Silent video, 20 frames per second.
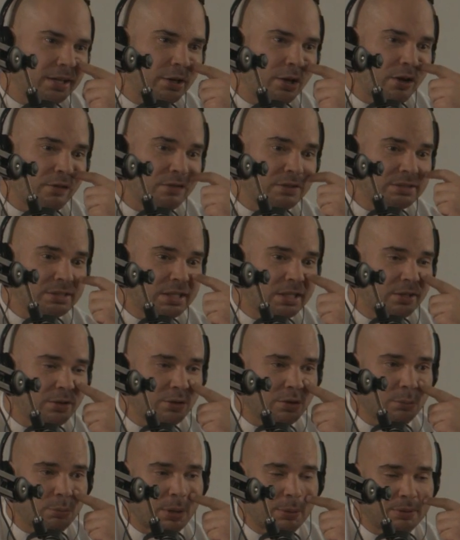an office setting
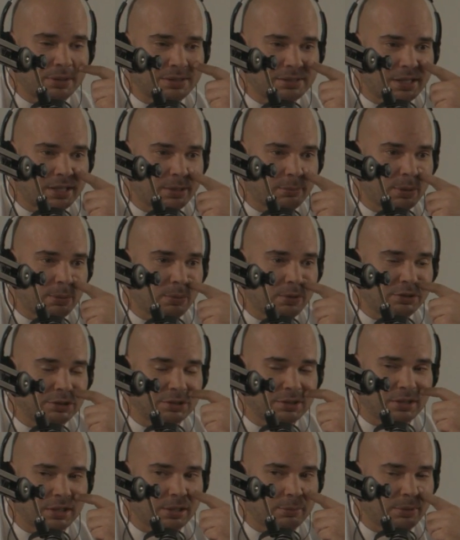or a public setting, people are
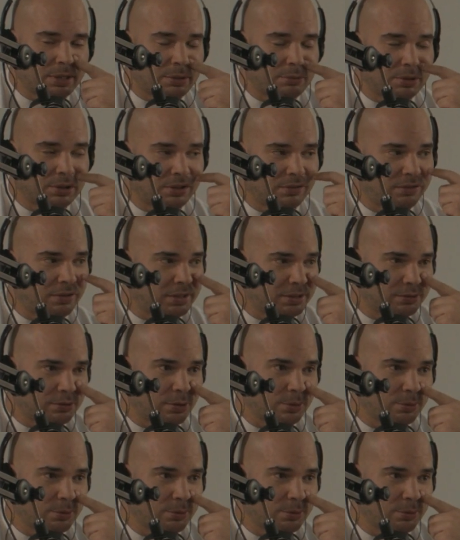just looking at me like, what the fuck is wrong?